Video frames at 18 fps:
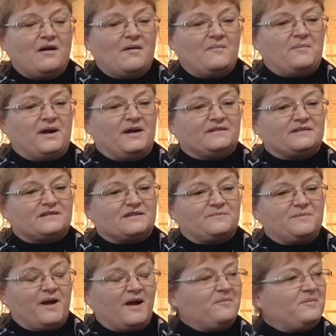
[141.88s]
But to
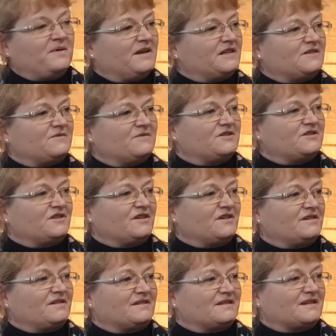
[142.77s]
publish was
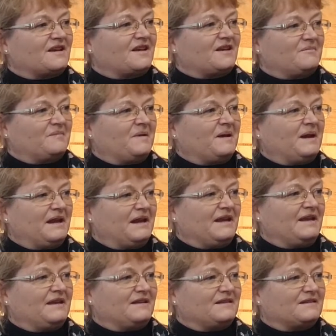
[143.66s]
just a
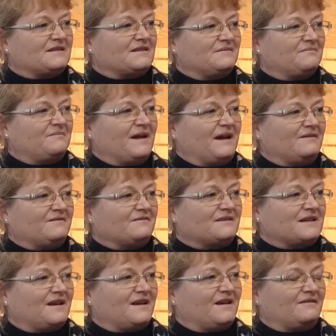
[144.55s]
complete
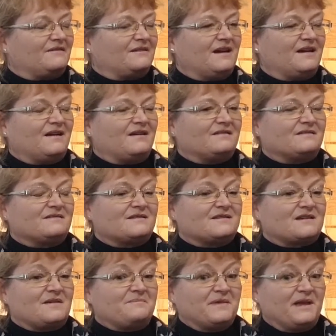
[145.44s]
meltdown.
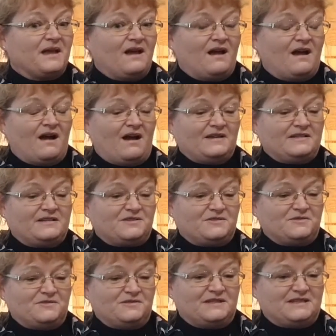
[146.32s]
And I
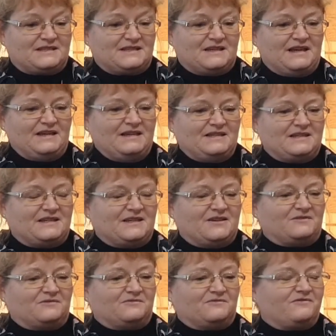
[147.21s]
saw this lady
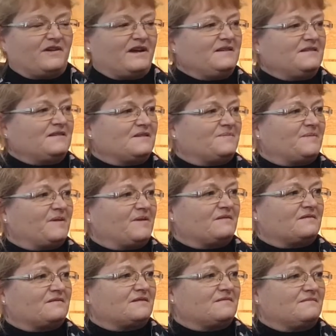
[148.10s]
on Facebook
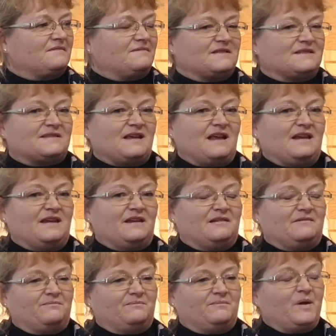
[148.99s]

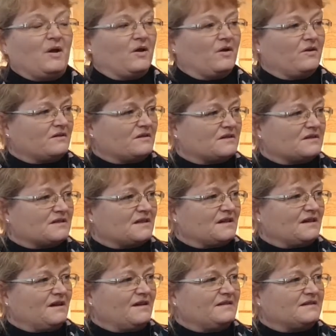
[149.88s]
selling books, and
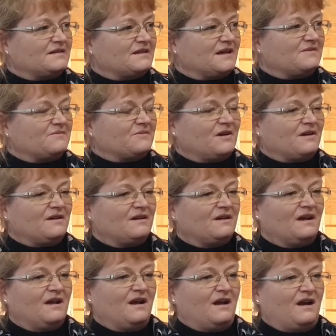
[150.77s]
I said, well,
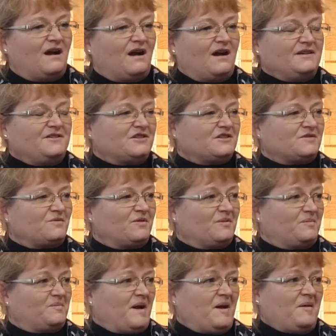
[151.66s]
I just want to
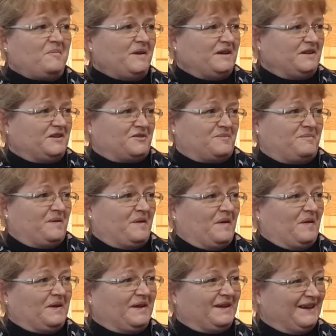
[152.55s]
publish a
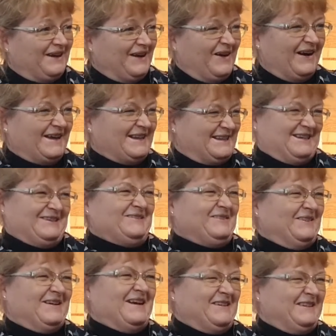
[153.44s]
book, I
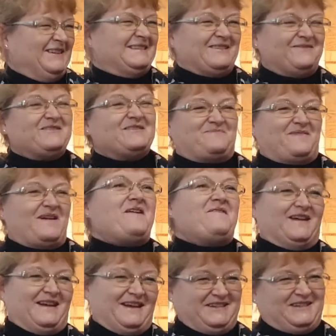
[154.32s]
don't want to buy
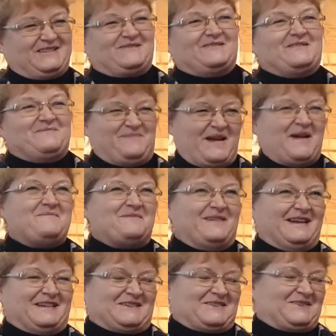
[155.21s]
one, I just want to
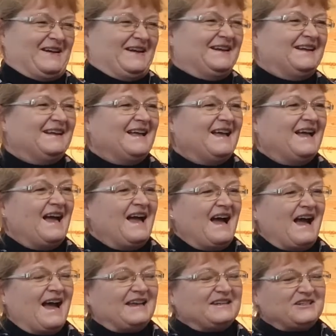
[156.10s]
publish one. Yeah.
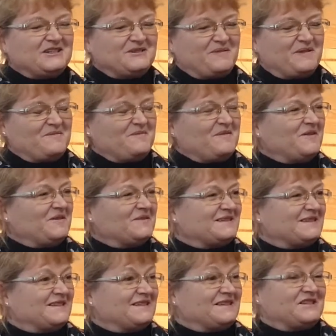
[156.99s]
And she put me on
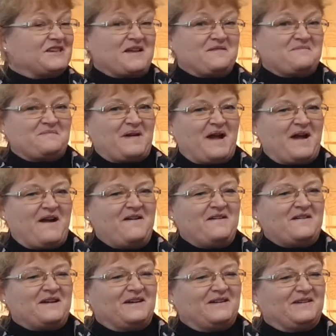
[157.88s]
to Jen
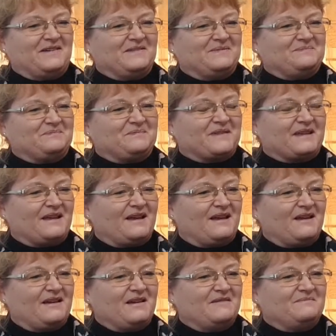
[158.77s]
Parker,
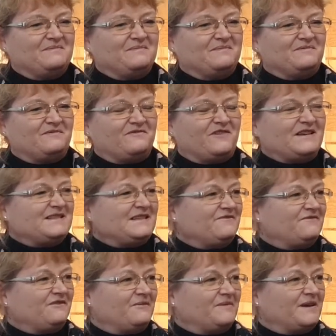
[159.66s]
Fuzzy
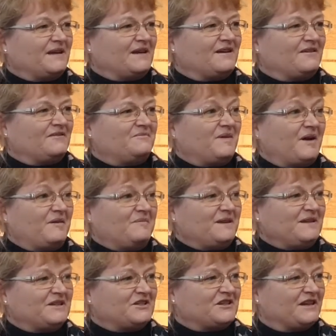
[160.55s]
Flamingo
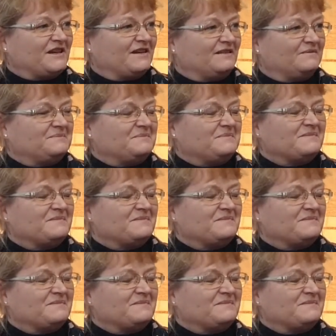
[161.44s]
Publishing,